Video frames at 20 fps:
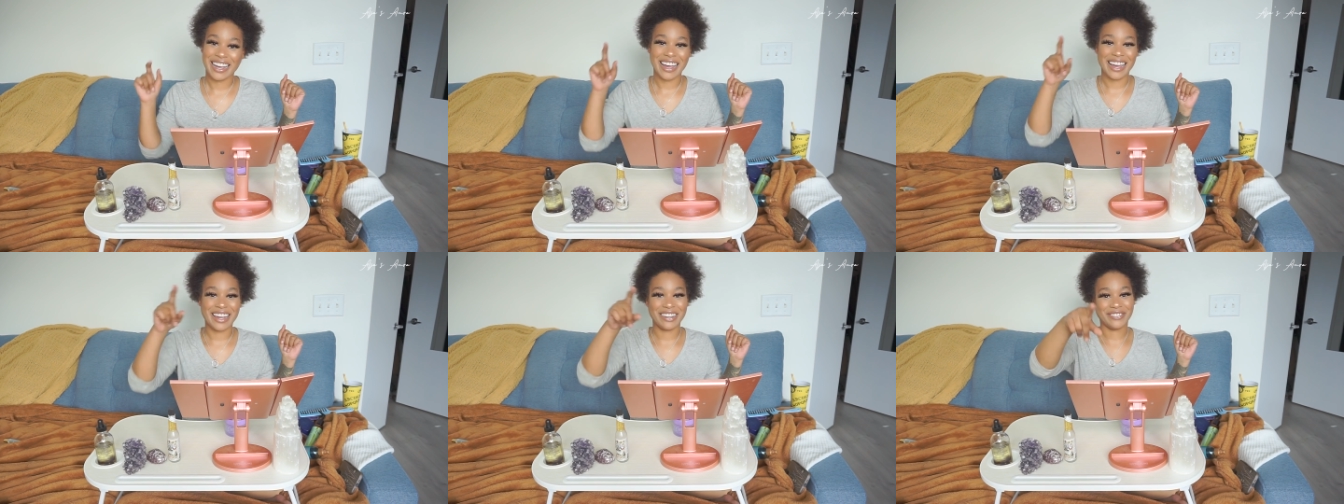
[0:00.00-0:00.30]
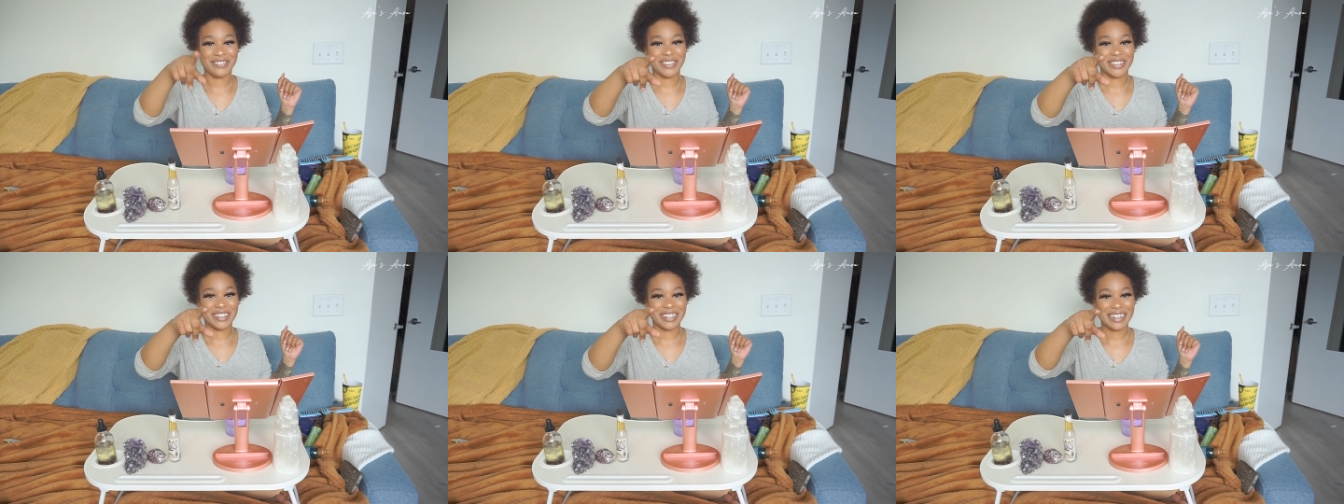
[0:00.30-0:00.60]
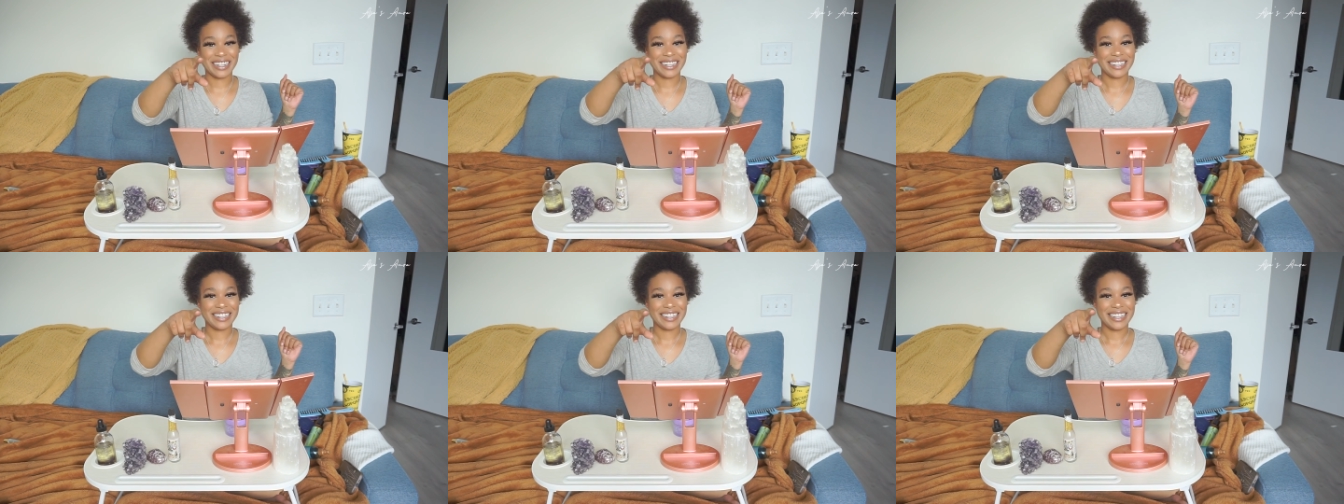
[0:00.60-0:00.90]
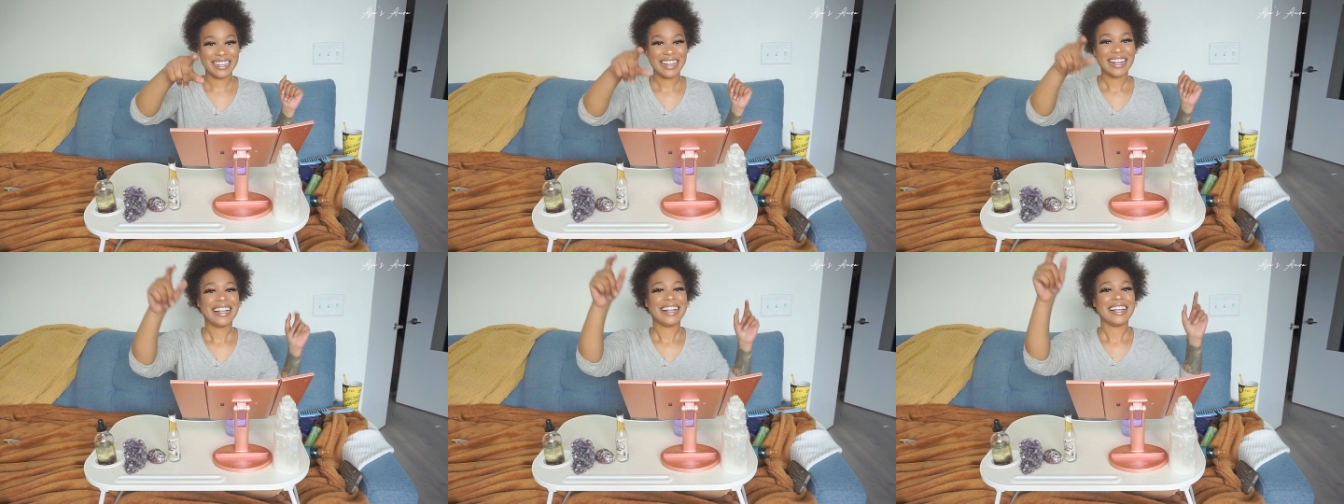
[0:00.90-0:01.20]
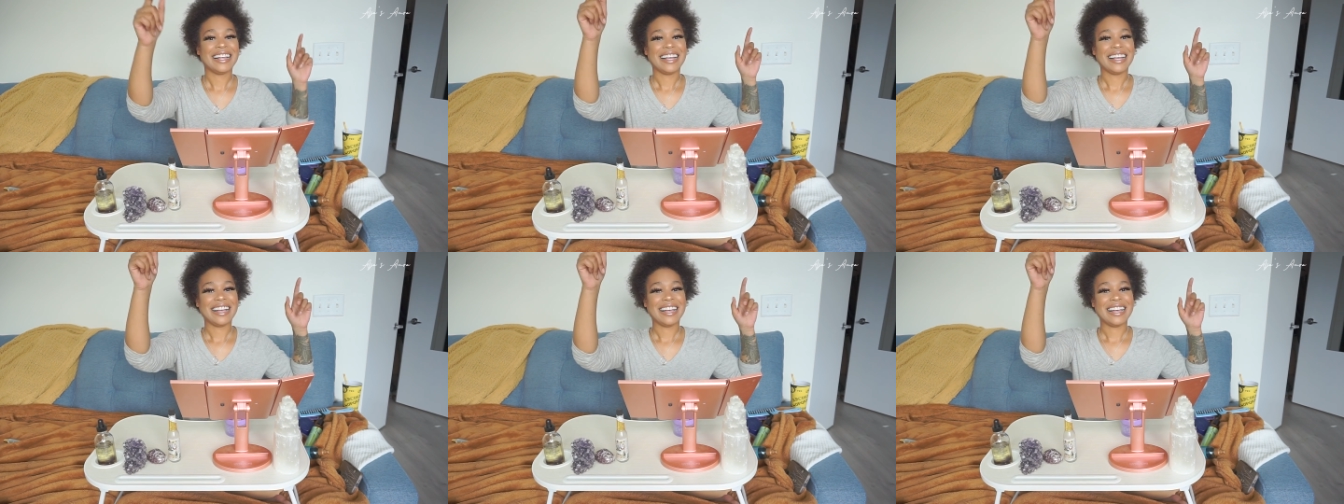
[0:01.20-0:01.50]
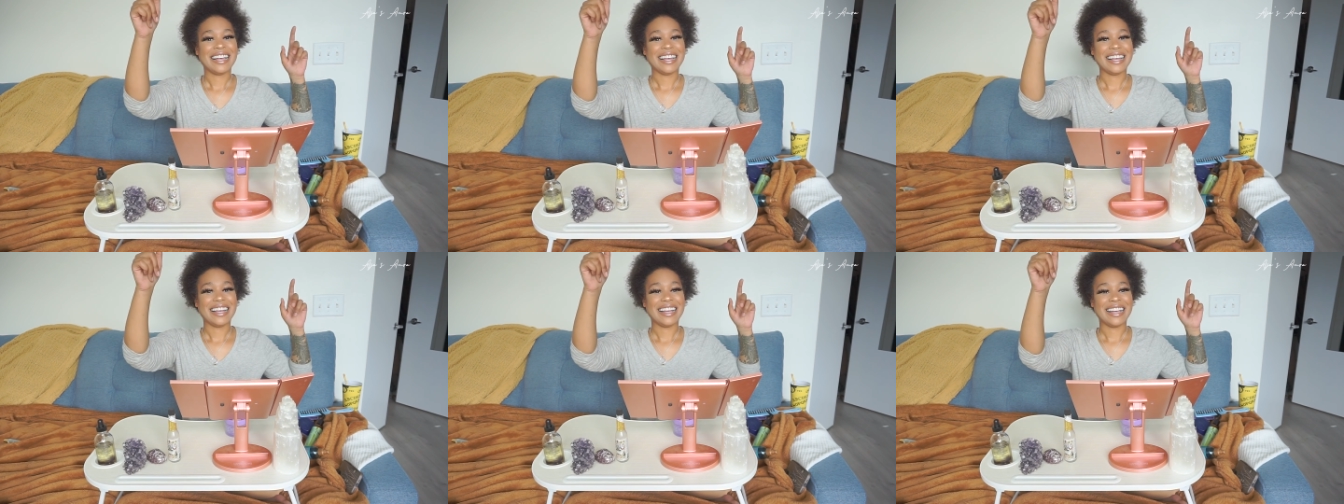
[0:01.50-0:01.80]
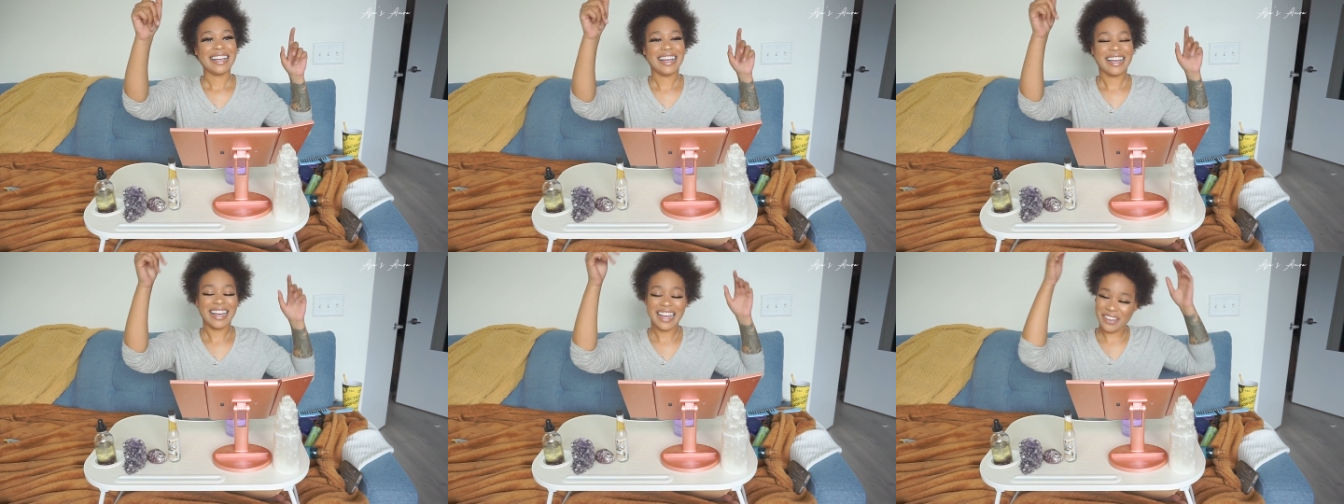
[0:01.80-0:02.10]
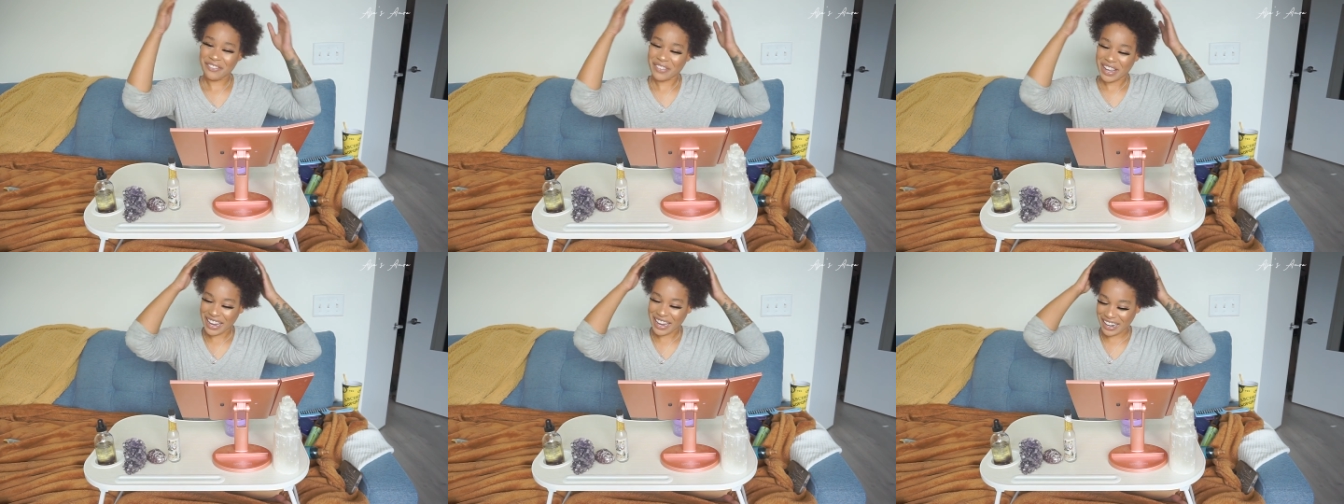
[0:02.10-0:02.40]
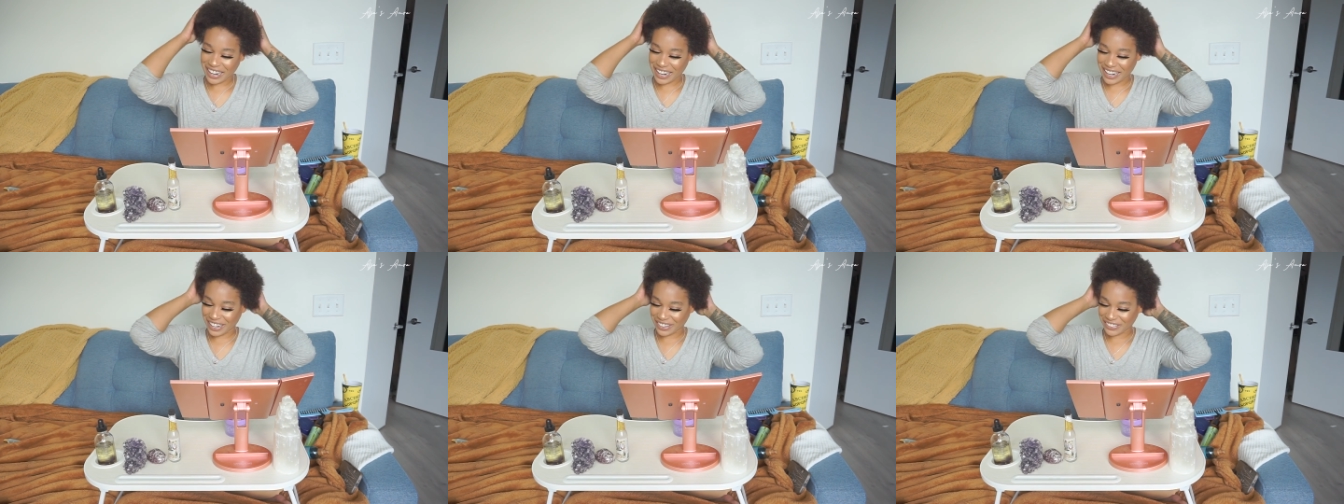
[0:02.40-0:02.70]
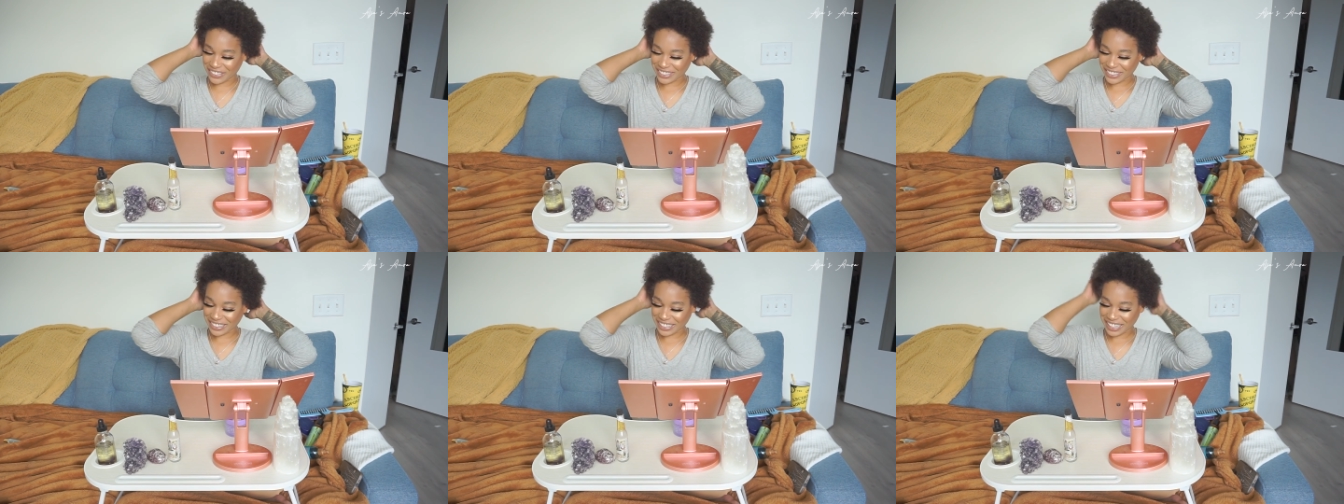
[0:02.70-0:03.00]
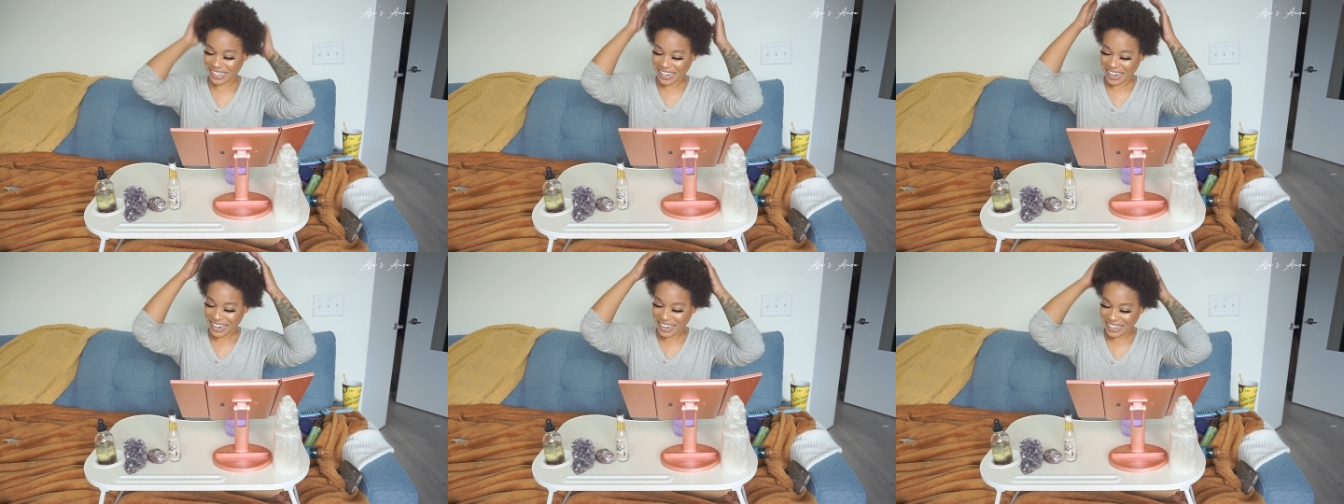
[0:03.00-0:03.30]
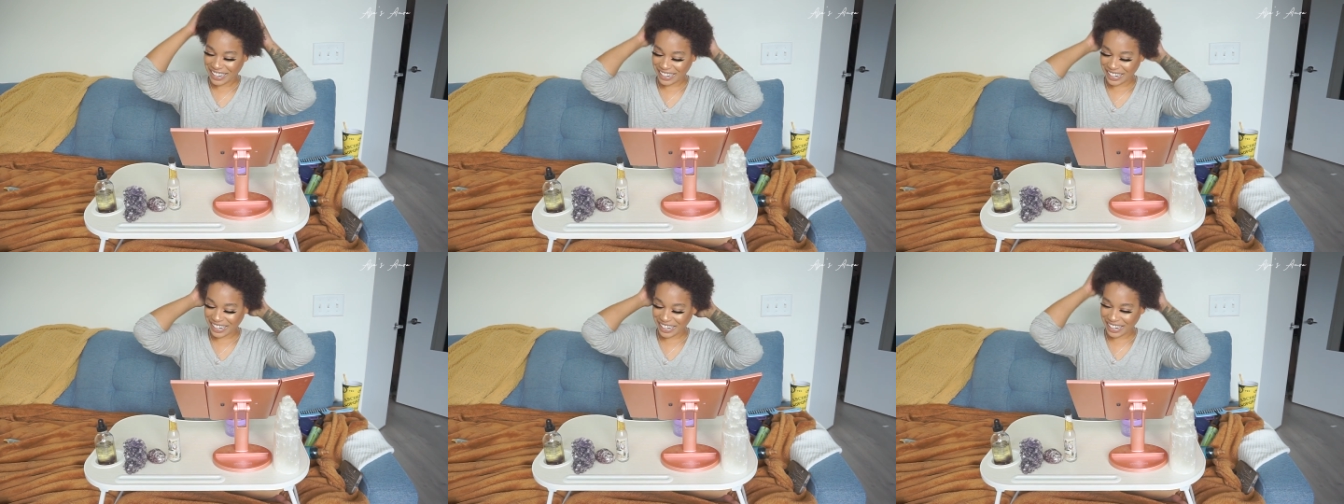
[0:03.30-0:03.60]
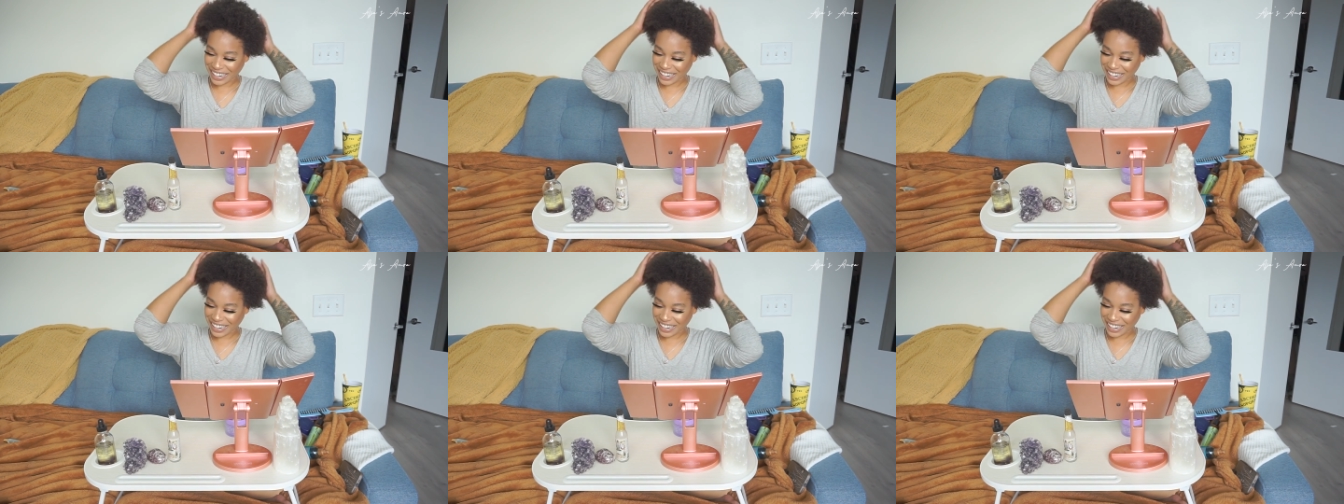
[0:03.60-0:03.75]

And more. And my hair care routine, okay?